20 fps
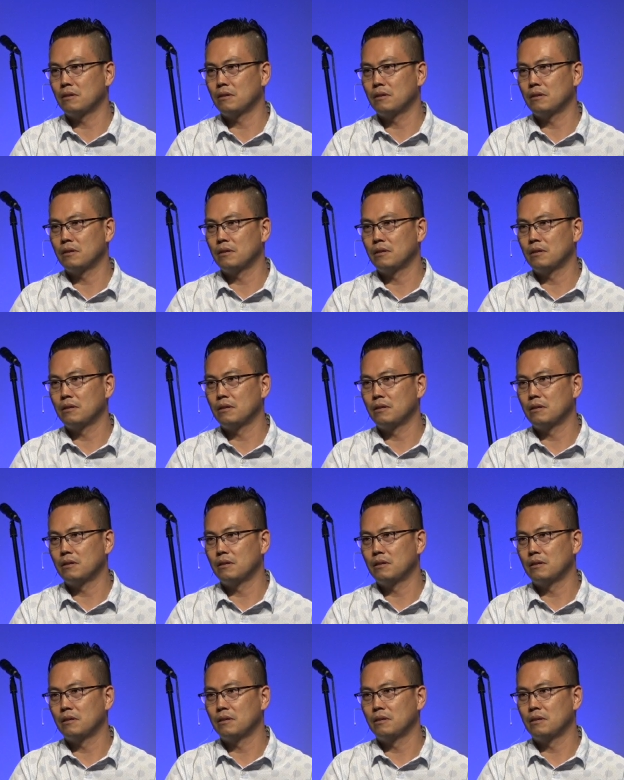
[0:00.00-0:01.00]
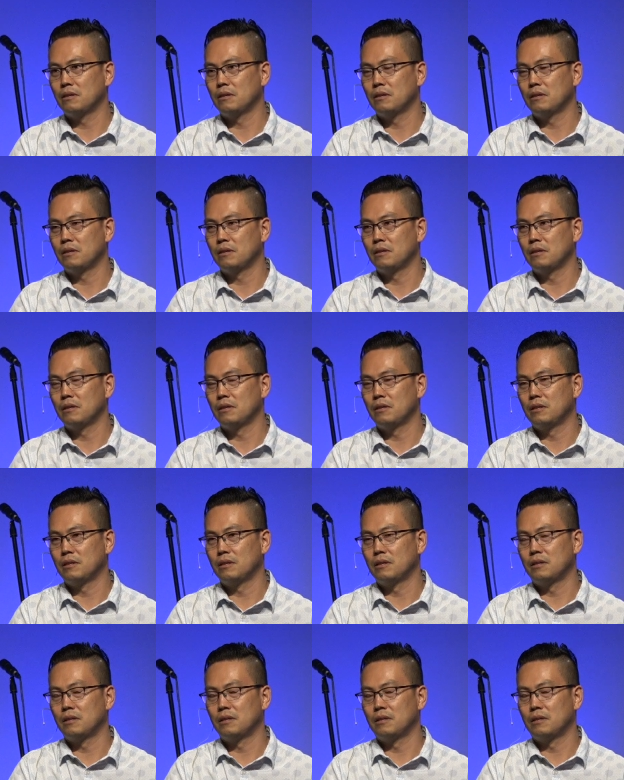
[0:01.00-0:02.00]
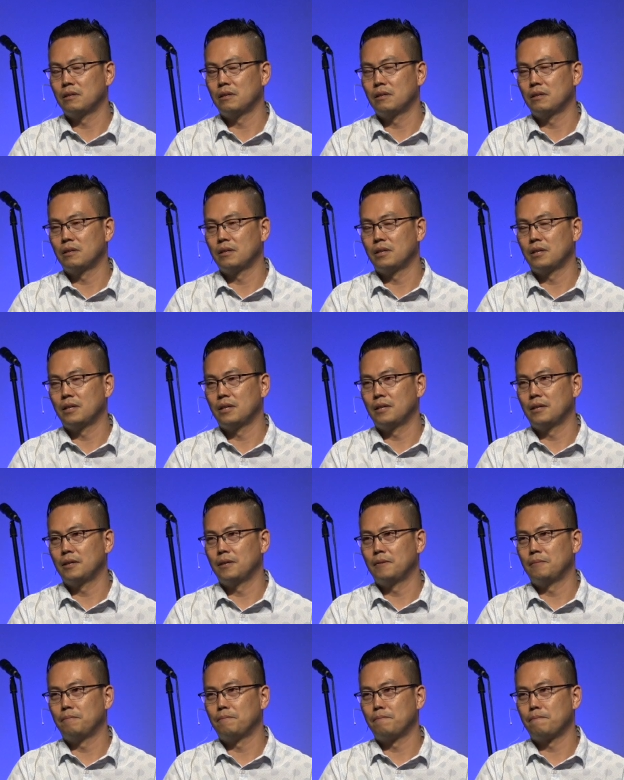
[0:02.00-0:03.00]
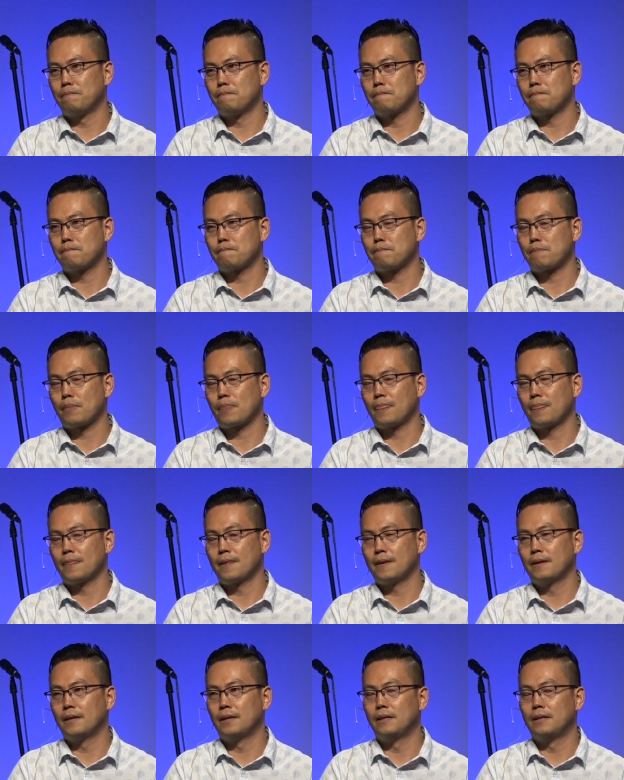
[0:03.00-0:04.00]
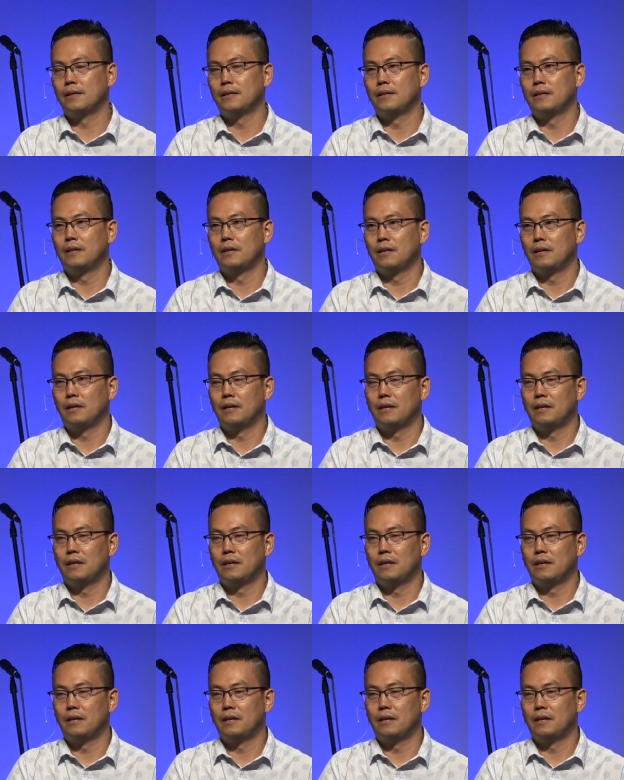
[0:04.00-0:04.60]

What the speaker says: [no speech]